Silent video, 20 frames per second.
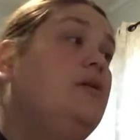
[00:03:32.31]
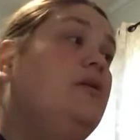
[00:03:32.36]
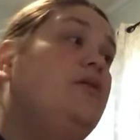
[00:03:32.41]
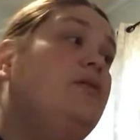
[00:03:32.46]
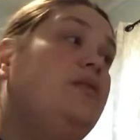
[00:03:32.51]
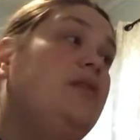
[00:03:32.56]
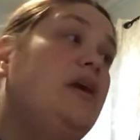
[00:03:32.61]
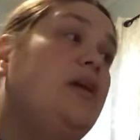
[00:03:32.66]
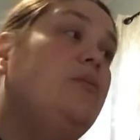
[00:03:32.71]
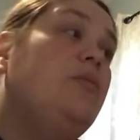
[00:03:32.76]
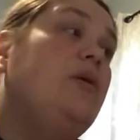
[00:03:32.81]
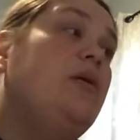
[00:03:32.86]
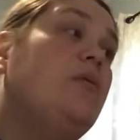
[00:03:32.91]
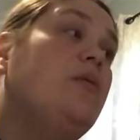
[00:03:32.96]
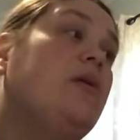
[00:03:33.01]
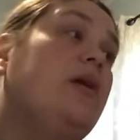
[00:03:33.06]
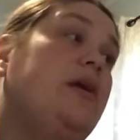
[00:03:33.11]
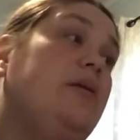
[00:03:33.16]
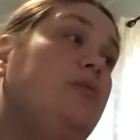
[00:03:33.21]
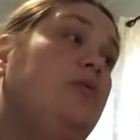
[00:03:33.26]
Then we were
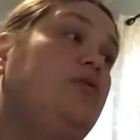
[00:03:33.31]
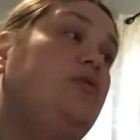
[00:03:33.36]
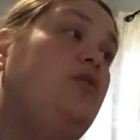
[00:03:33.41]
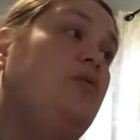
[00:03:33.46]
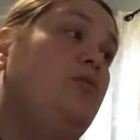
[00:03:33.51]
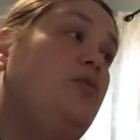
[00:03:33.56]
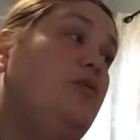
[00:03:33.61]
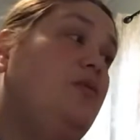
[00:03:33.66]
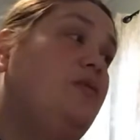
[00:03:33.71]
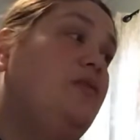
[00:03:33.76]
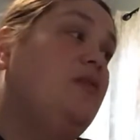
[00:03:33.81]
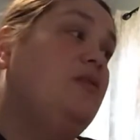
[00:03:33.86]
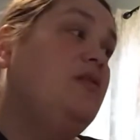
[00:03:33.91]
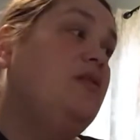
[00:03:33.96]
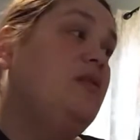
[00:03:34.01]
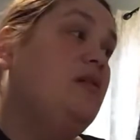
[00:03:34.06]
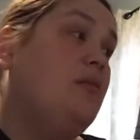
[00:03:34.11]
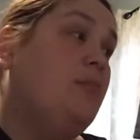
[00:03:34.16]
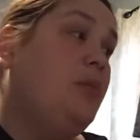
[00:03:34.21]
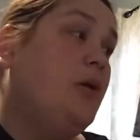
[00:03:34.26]
able to move into
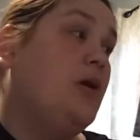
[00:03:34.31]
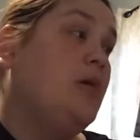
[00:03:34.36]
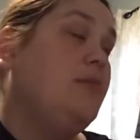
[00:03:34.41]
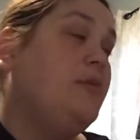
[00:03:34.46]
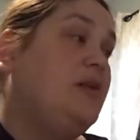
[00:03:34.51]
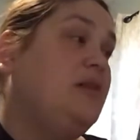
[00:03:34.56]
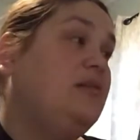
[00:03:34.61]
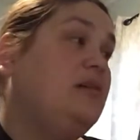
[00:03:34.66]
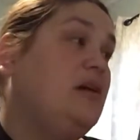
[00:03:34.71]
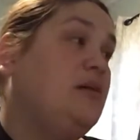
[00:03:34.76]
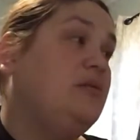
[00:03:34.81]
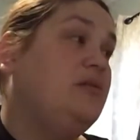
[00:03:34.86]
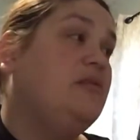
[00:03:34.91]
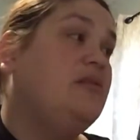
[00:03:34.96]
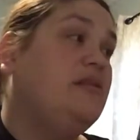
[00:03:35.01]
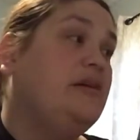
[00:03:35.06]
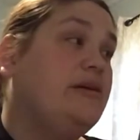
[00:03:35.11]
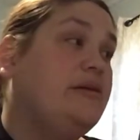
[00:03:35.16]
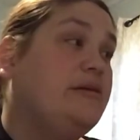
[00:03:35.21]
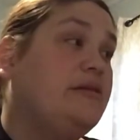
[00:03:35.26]
the apartment
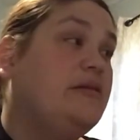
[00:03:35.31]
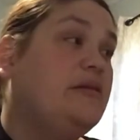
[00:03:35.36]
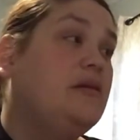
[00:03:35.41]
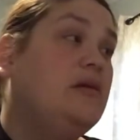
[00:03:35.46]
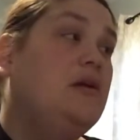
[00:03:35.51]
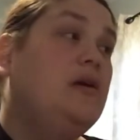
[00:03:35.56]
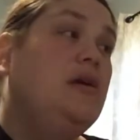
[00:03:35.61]
downstairs.